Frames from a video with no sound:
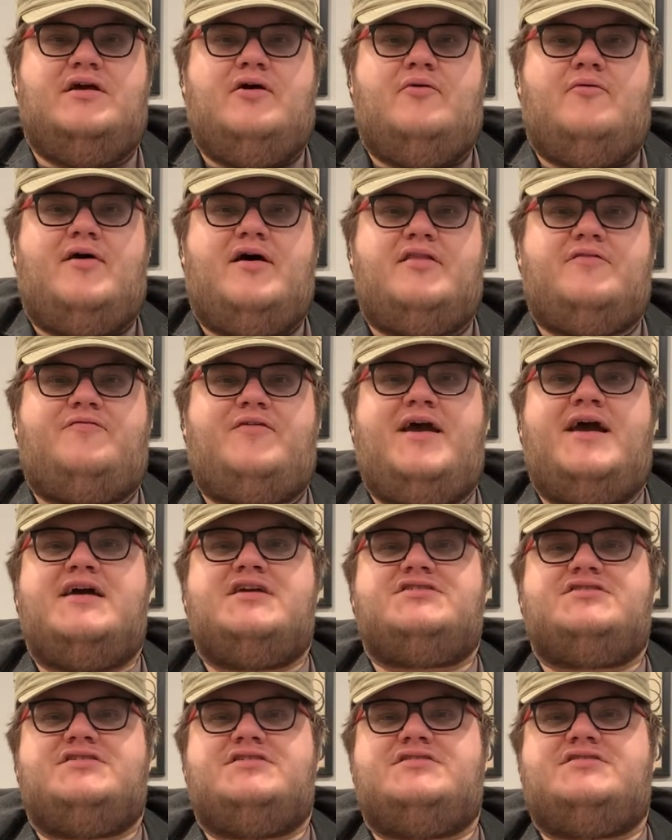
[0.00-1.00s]
while the
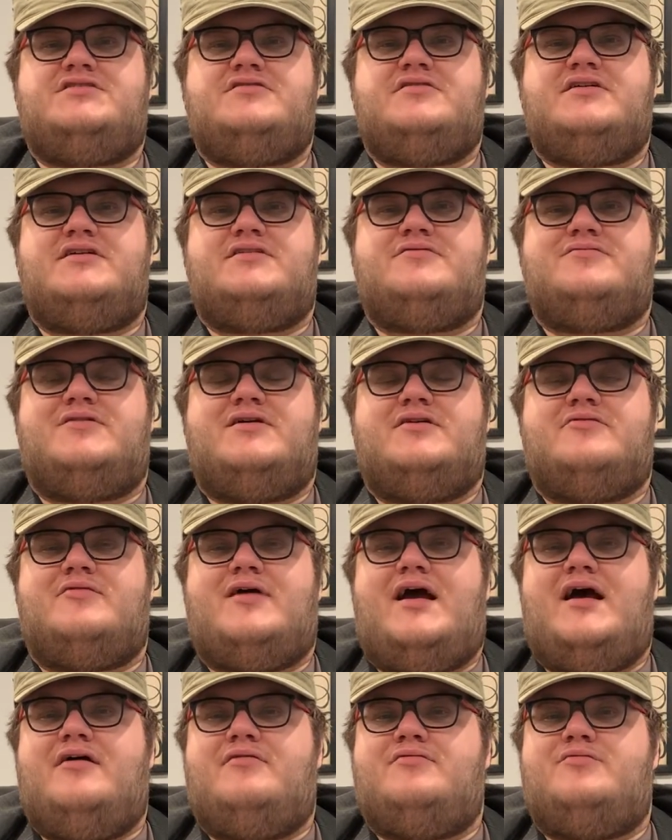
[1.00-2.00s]
fascists still get to run
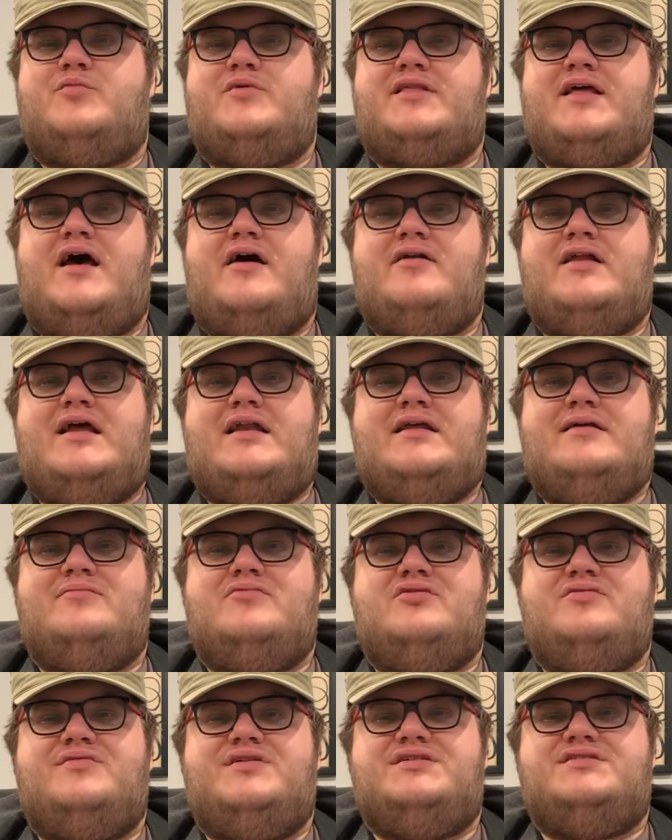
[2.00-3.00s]
around without any
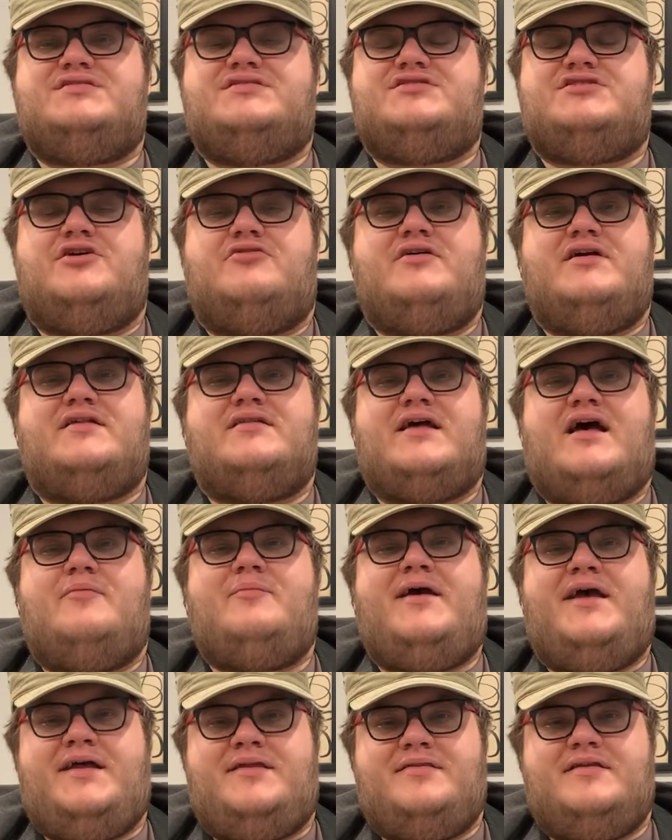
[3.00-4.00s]
movies showing how
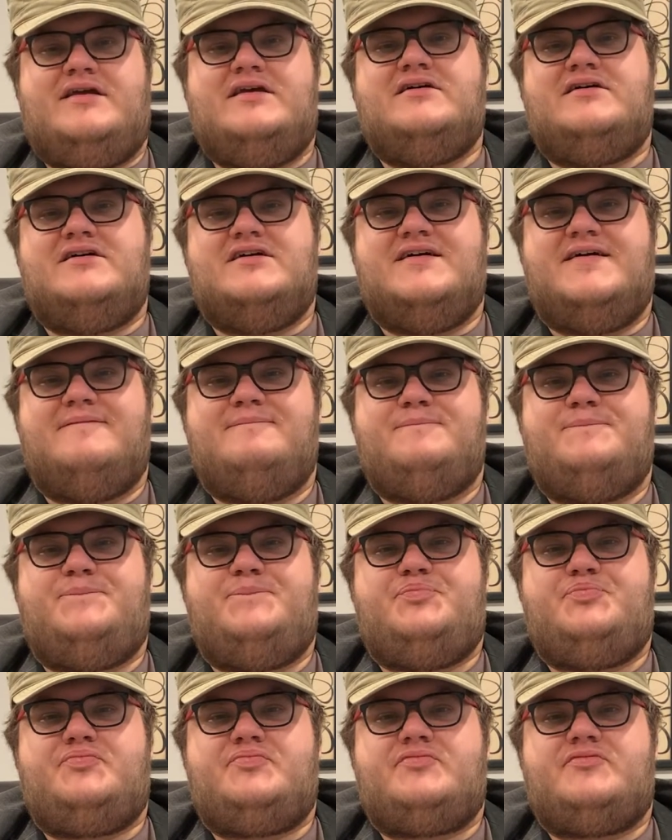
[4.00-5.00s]
bad they are.
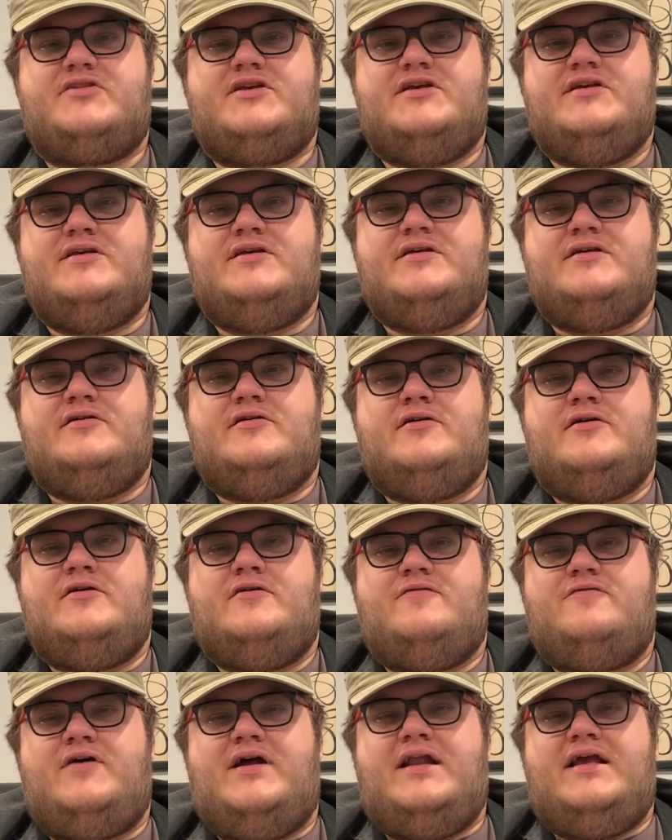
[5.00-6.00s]

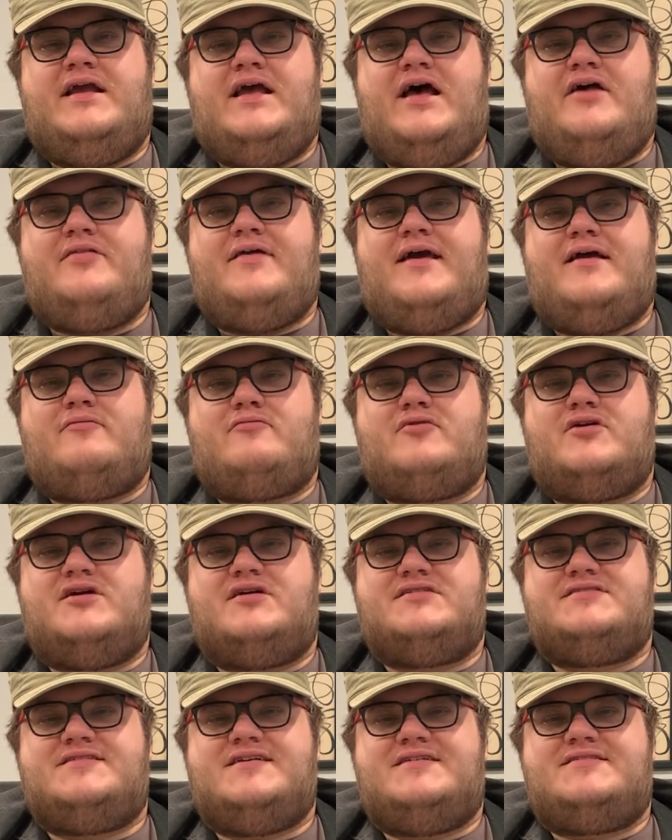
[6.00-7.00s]
Funny how that
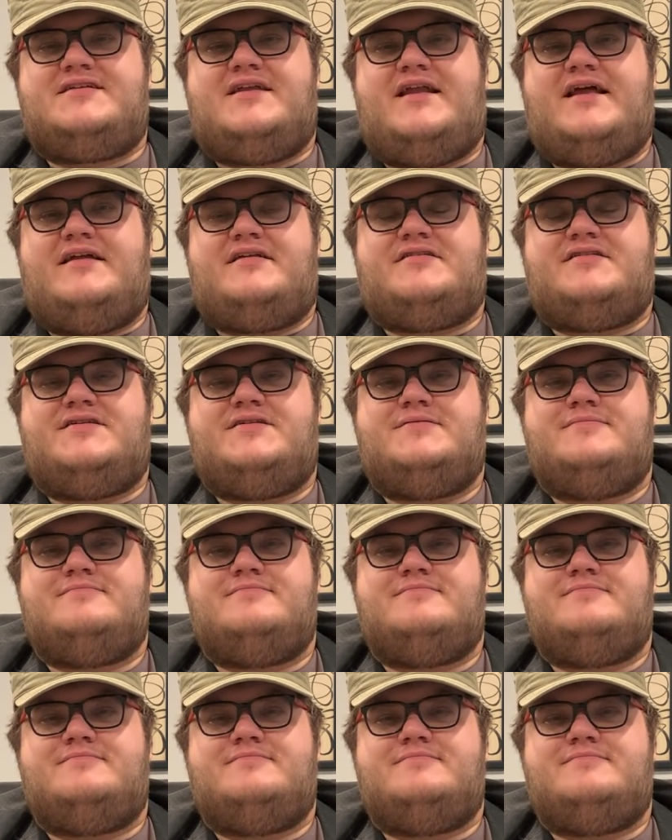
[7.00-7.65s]
works, isn't it?